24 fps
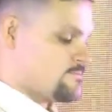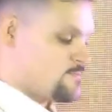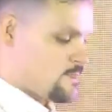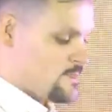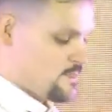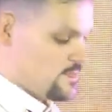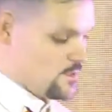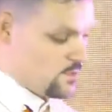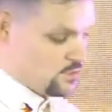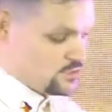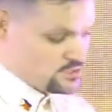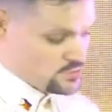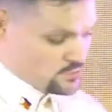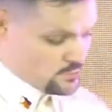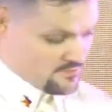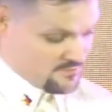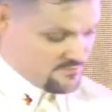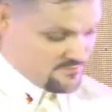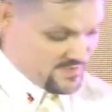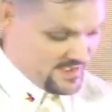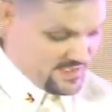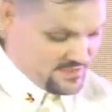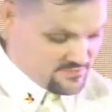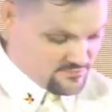Those who are
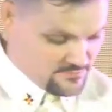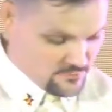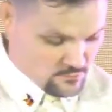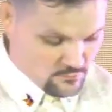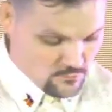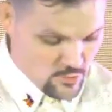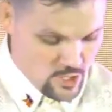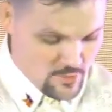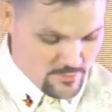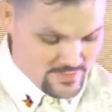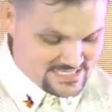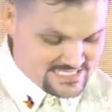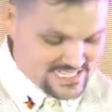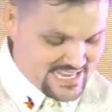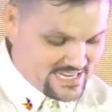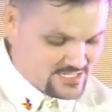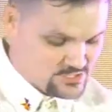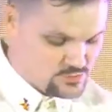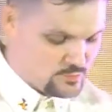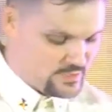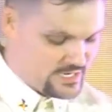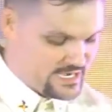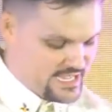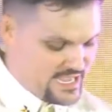faithful. Romans 8
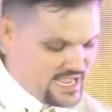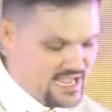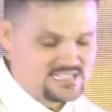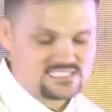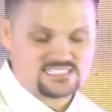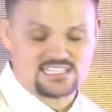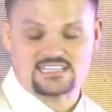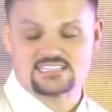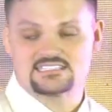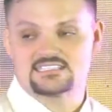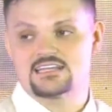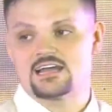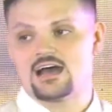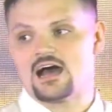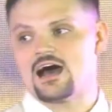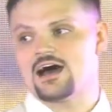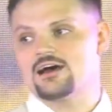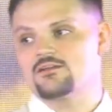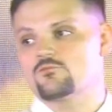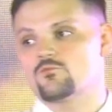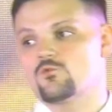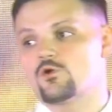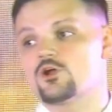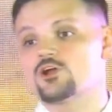28 says,
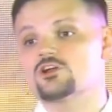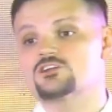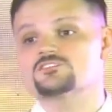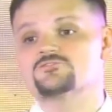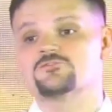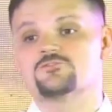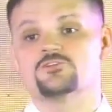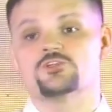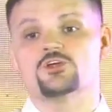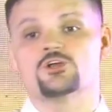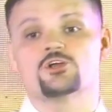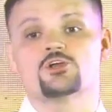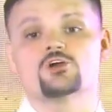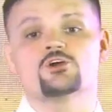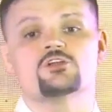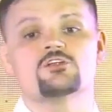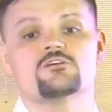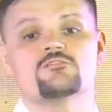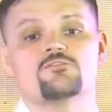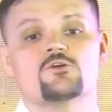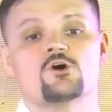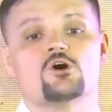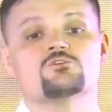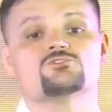God works for the good
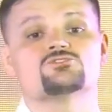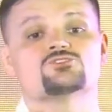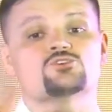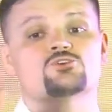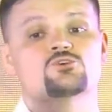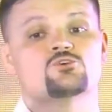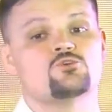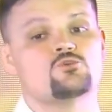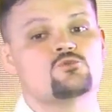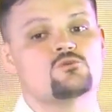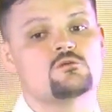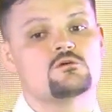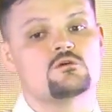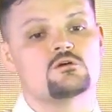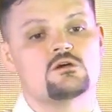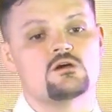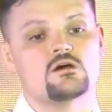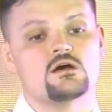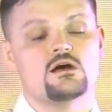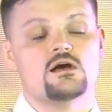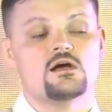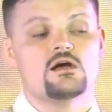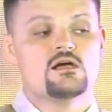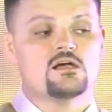of those who
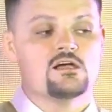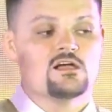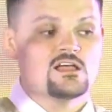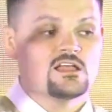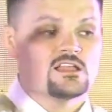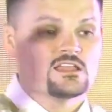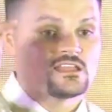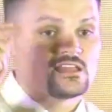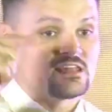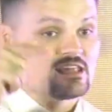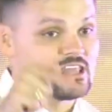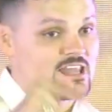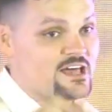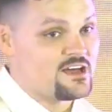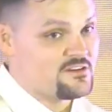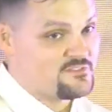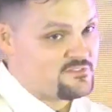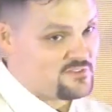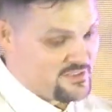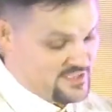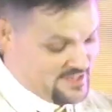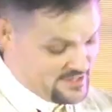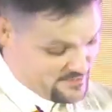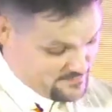love
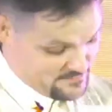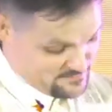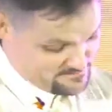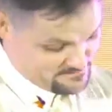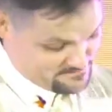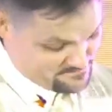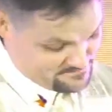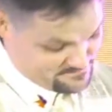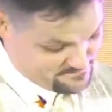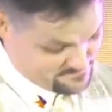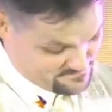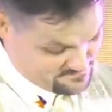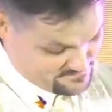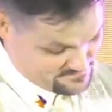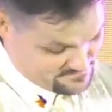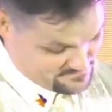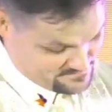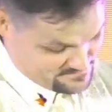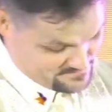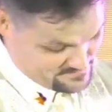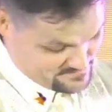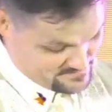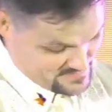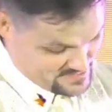Him.
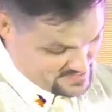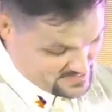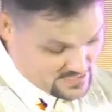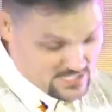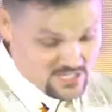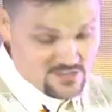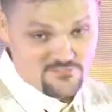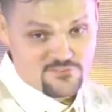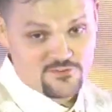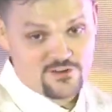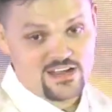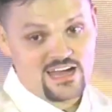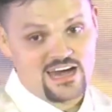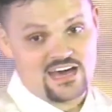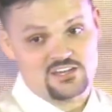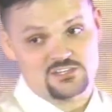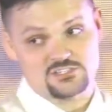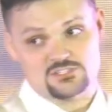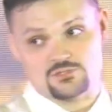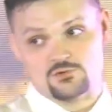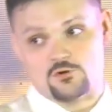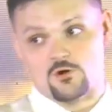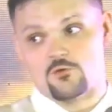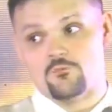Love for God
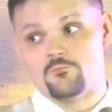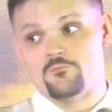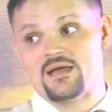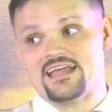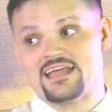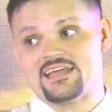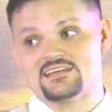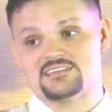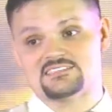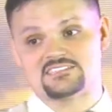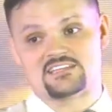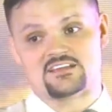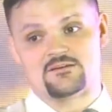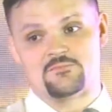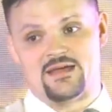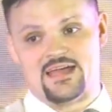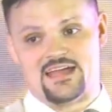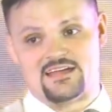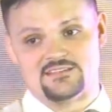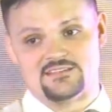is to obey His commandments.